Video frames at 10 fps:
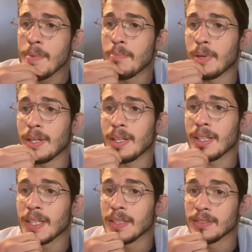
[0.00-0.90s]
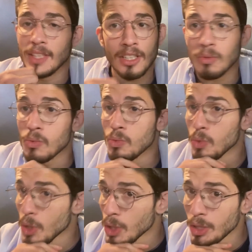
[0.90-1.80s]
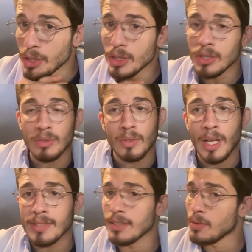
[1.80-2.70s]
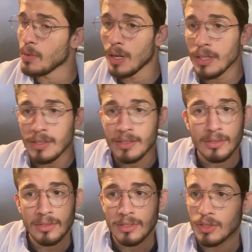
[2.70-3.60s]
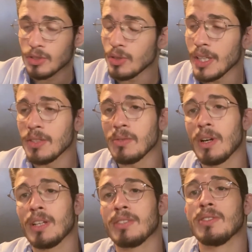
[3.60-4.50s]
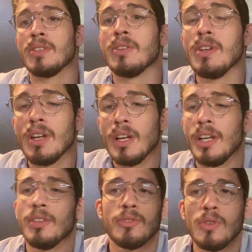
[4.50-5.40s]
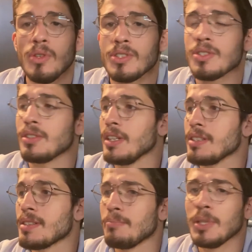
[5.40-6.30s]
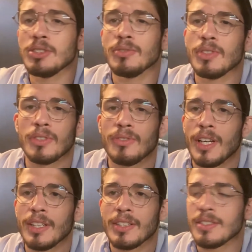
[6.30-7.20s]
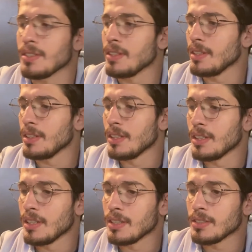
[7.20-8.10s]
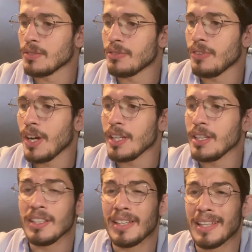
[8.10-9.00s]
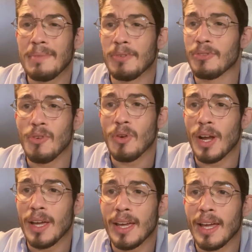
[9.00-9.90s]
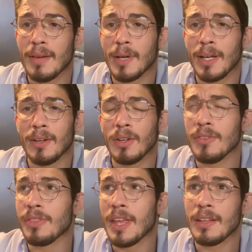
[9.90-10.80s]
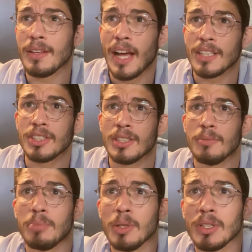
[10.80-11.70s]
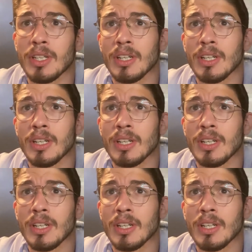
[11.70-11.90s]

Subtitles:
but they're really good wrestling wise, striking wise, you know. And of course, that's a bunch of other fighters fighting the day before I am. I don't know if they actually book